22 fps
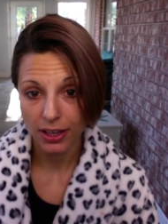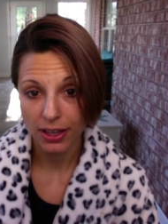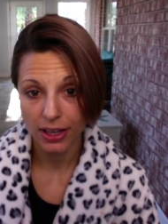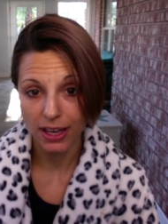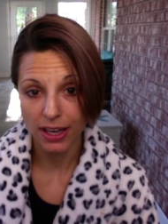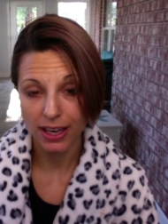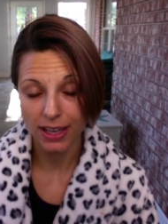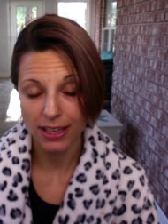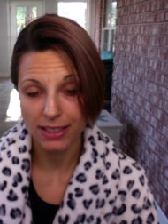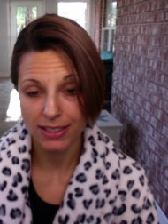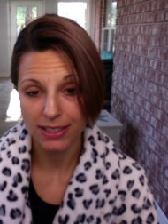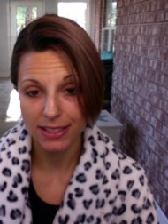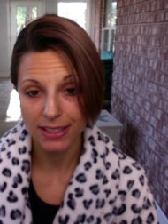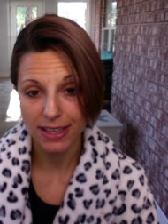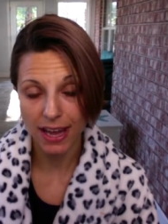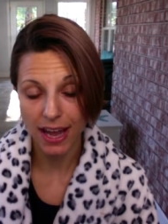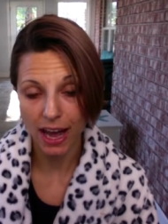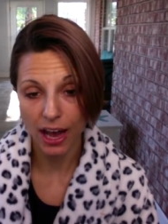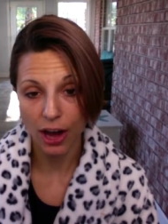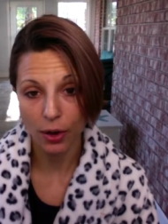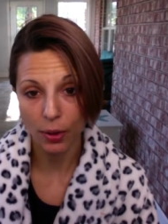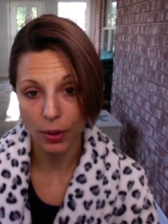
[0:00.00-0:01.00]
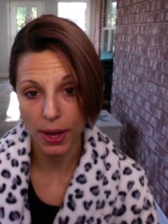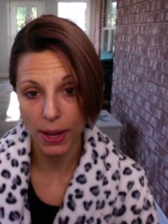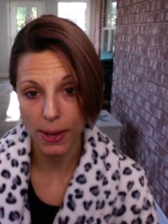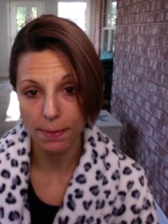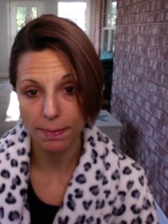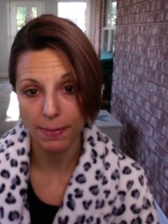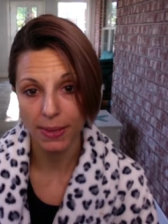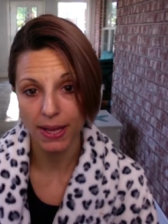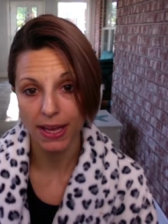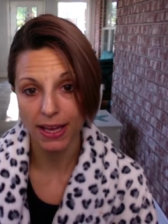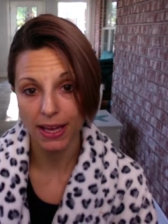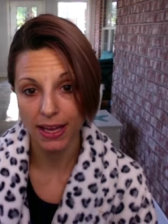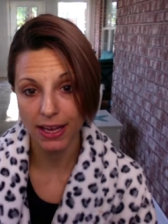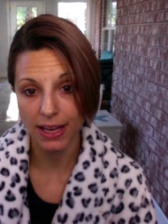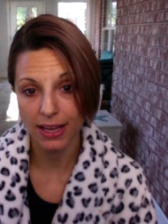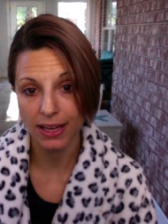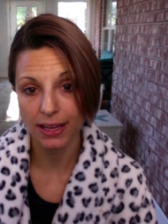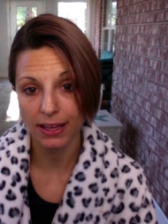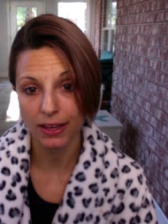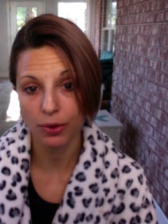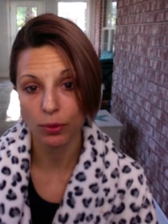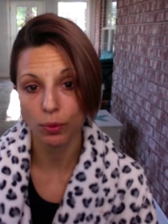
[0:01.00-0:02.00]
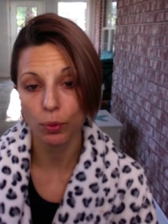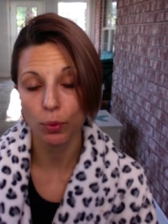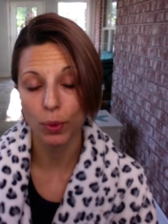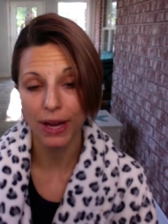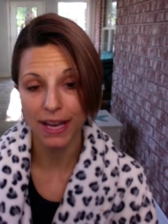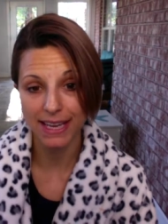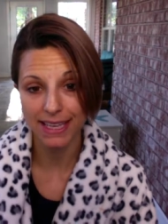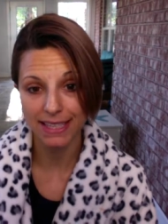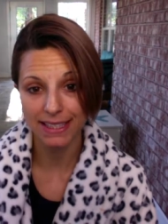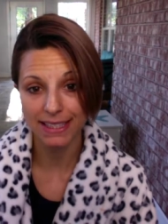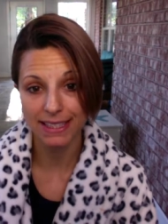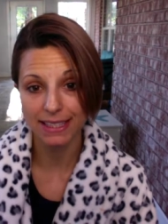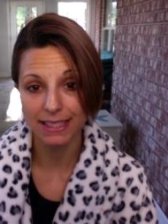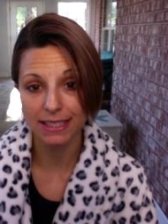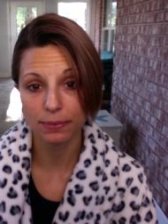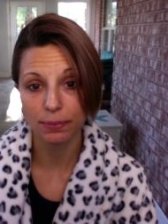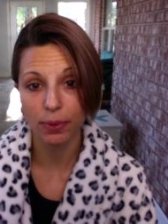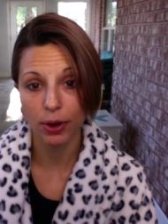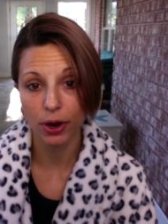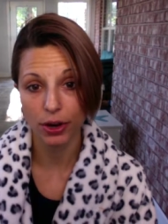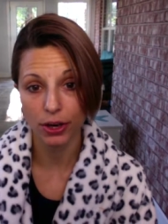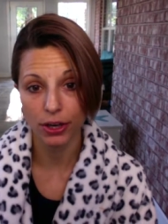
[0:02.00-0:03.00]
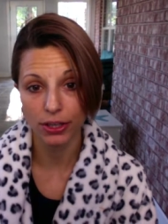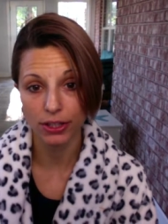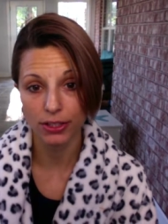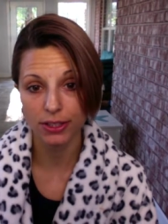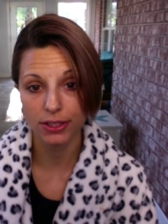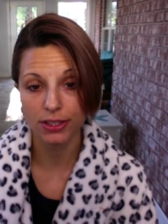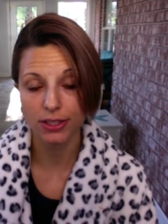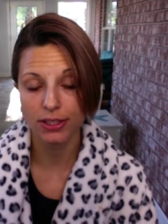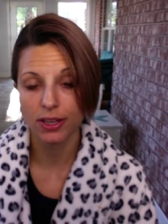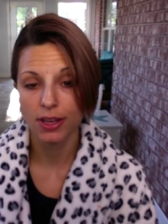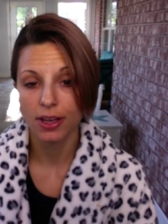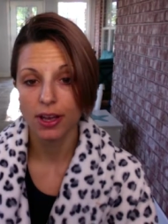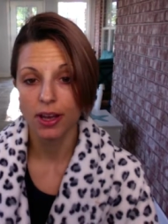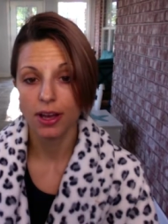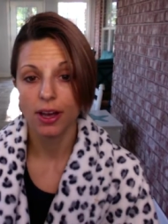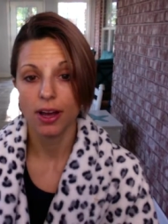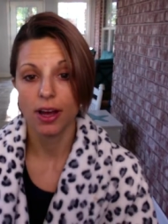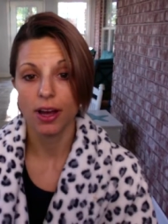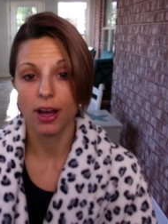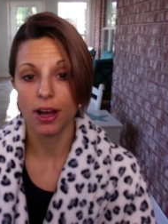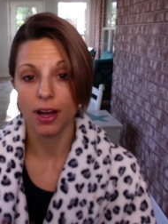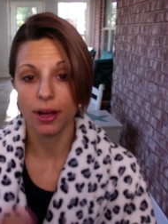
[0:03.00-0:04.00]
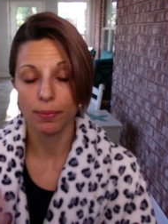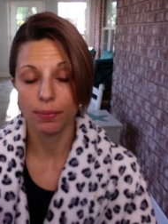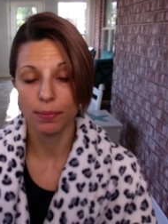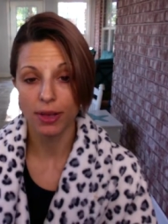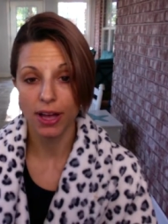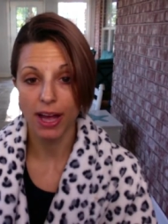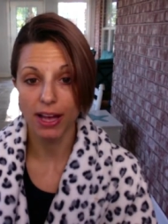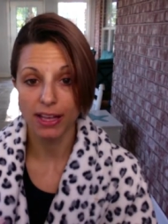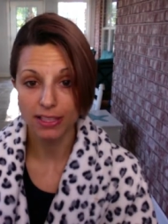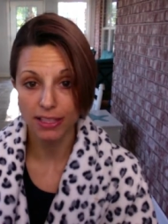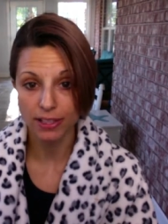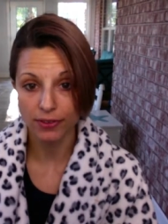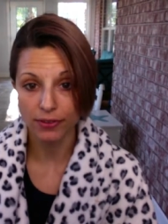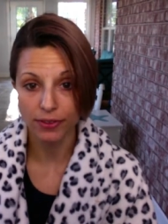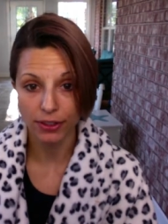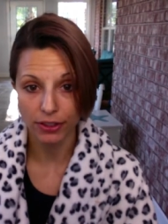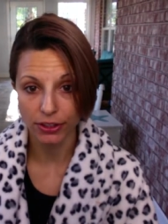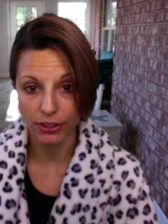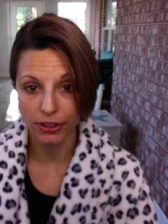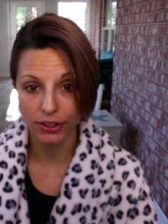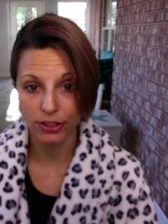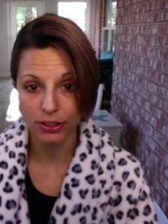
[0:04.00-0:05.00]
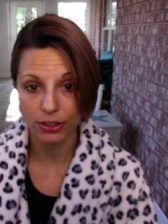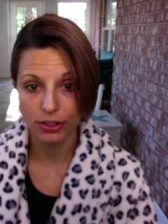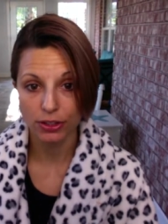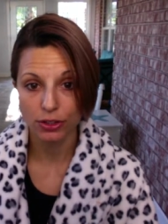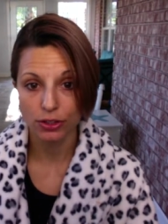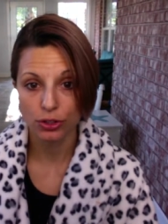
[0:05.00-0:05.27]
and cow and pig waste parts as fillers.